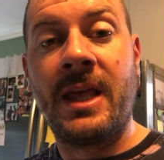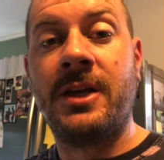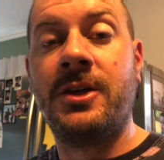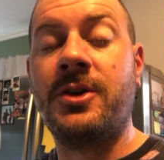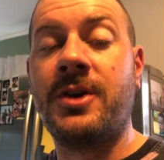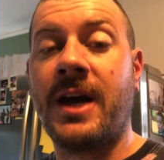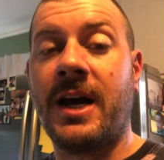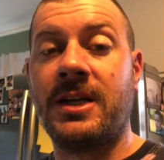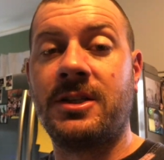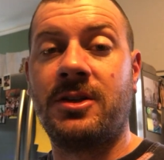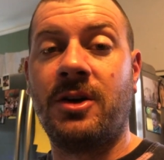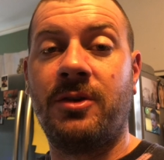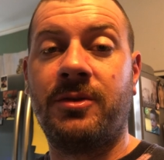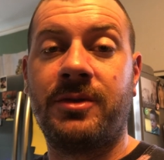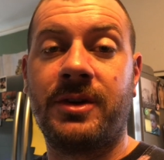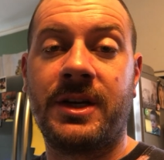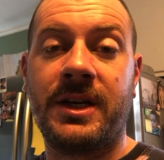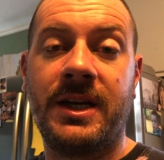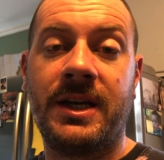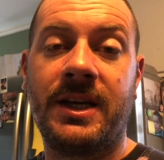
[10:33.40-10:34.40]
You guys don't
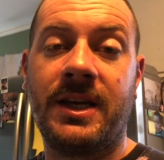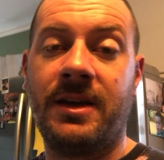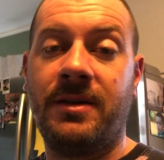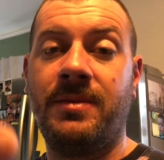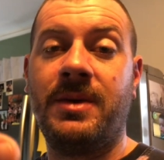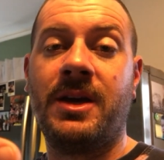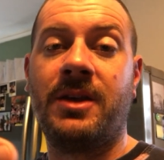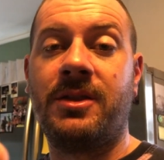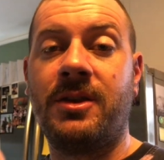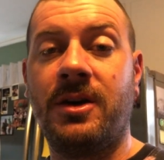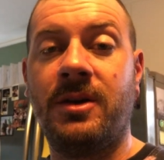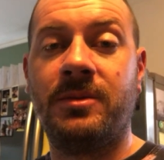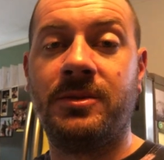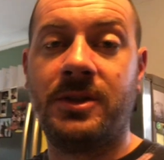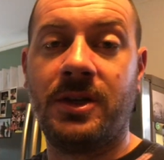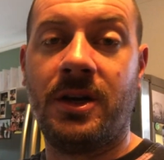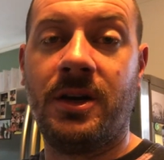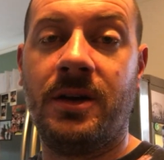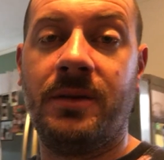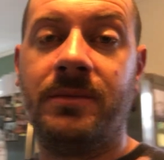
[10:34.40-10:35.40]
forget, give me a thumbs
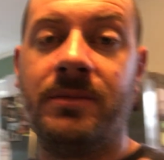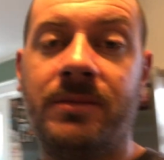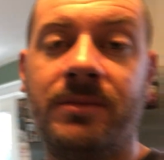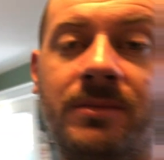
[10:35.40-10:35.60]
up,